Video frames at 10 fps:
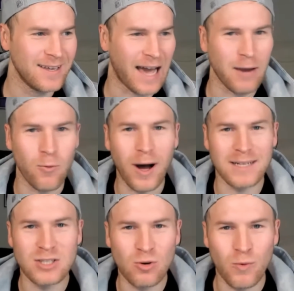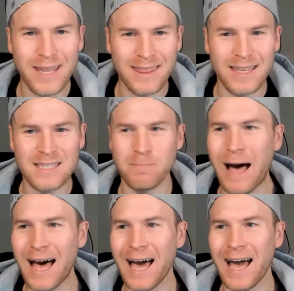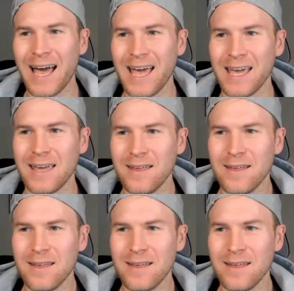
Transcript: I want to win the Spy.